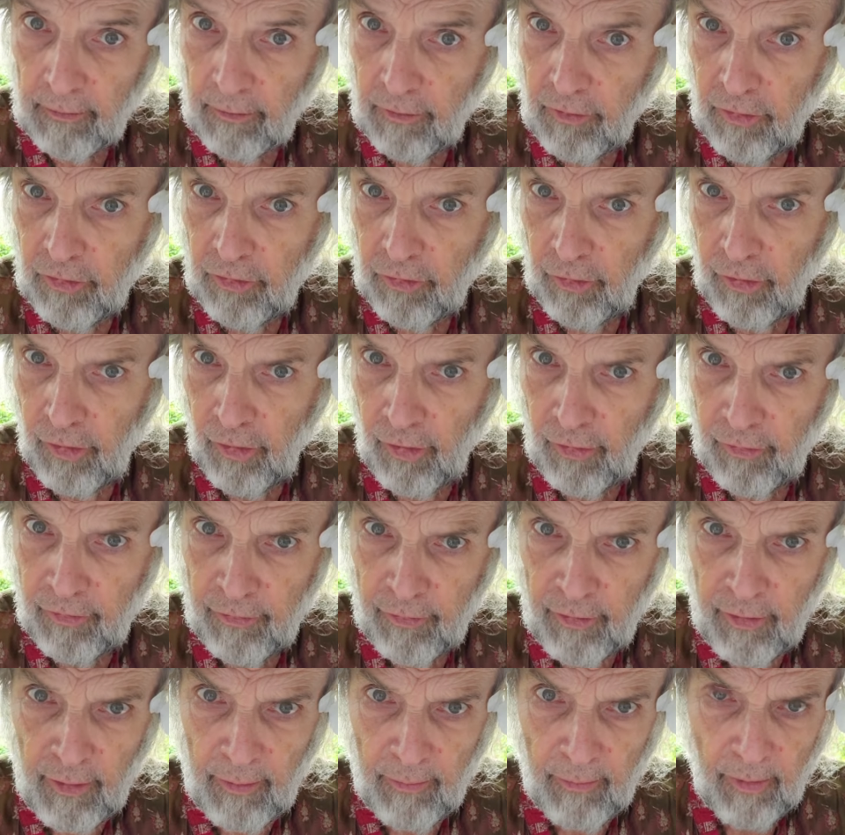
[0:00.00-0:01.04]
Just
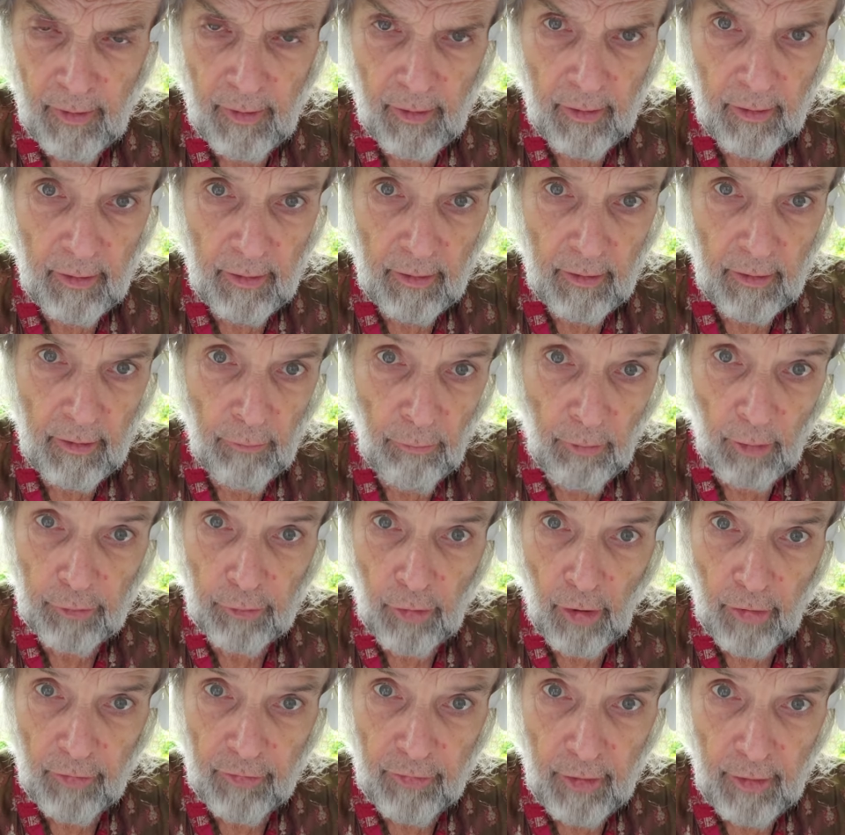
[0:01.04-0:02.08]
cost him, huh? Well, it
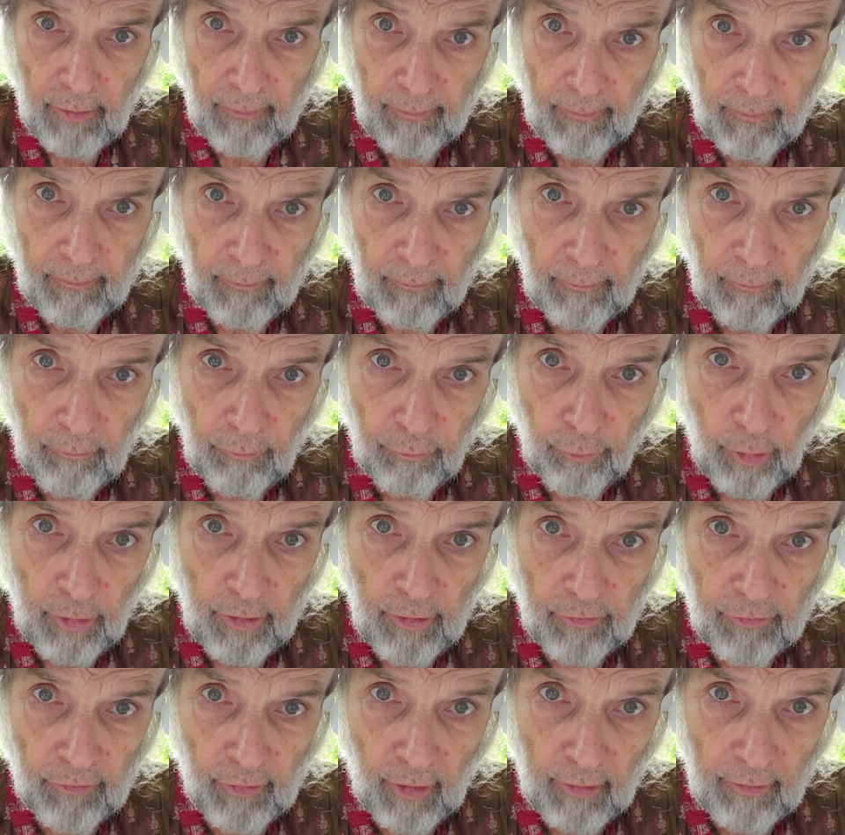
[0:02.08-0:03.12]
cost him
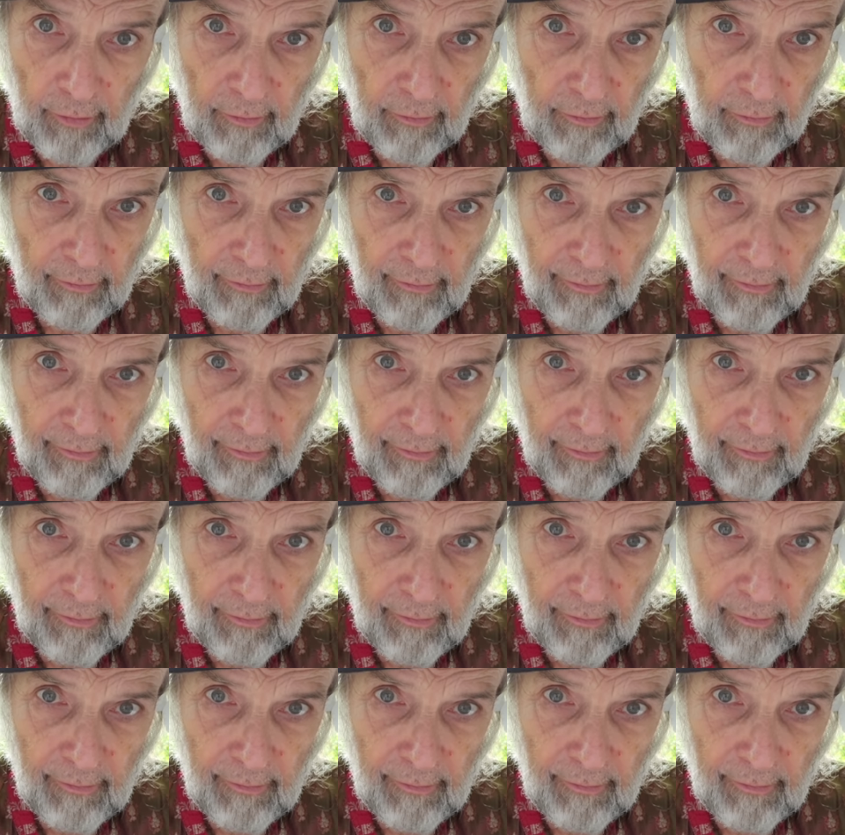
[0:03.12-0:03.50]
40 cents.